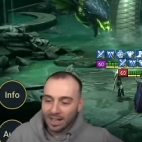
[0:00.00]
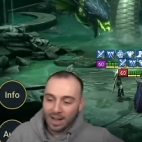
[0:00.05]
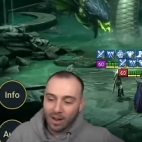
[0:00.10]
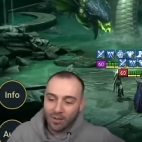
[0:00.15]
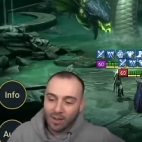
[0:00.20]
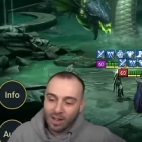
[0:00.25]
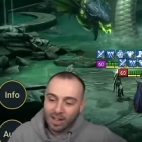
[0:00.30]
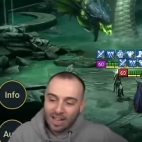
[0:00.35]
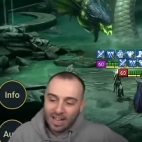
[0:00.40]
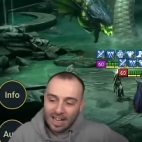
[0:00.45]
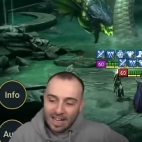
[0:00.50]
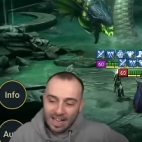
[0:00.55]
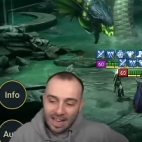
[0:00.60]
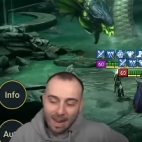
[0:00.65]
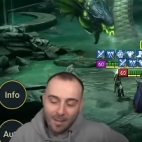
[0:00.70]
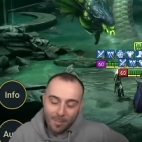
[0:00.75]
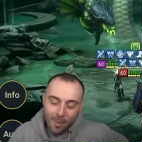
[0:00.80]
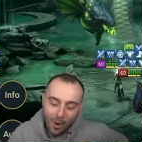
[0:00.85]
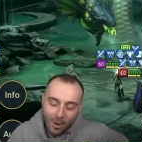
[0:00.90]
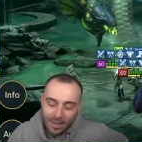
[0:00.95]
Now,
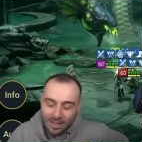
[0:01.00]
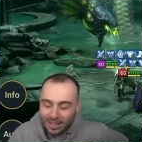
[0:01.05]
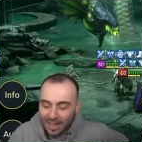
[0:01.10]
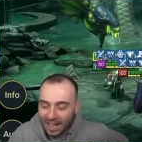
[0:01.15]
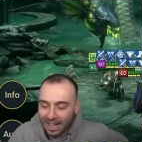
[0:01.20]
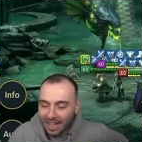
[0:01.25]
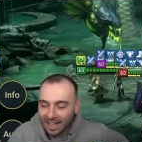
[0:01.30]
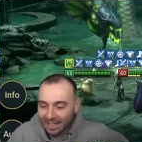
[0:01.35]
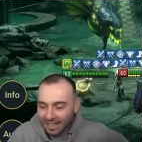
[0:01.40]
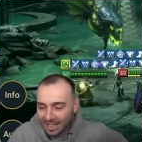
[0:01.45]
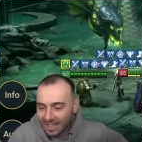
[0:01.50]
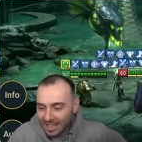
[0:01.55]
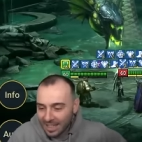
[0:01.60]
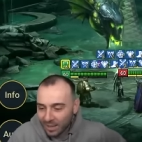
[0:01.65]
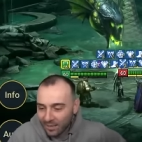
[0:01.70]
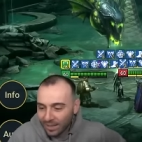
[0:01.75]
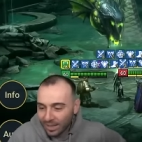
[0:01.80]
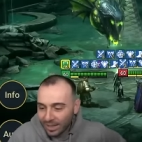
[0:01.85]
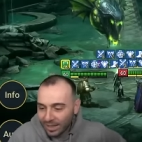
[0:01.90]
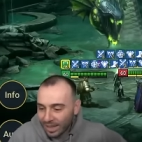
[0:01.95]
yeah, Molly Tankard does
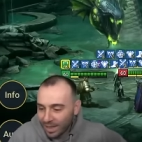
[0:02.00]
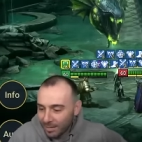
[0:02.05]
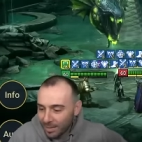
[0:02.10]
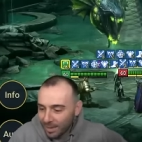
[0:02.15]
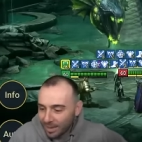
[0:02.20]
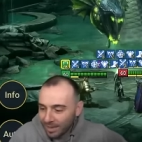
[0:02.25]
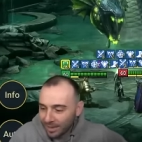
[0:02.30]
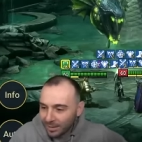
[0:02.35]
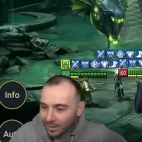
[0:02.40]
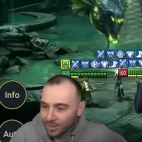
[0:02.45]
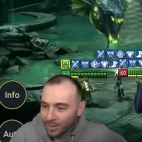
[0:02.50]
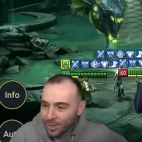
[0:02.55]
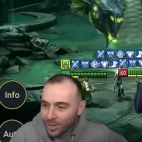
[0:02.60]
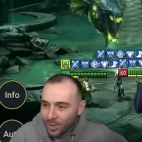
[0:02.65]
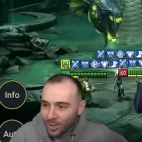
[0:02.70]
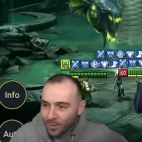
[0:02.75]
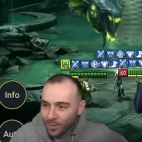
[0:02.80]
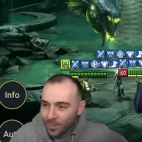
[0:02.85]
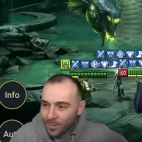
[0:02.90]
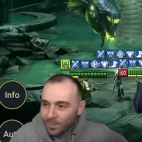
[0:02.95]
give the turn meter too,
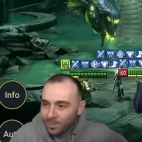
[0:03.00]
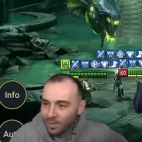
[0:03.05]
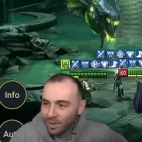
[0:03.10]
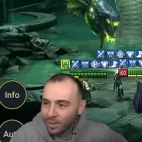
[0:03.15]
so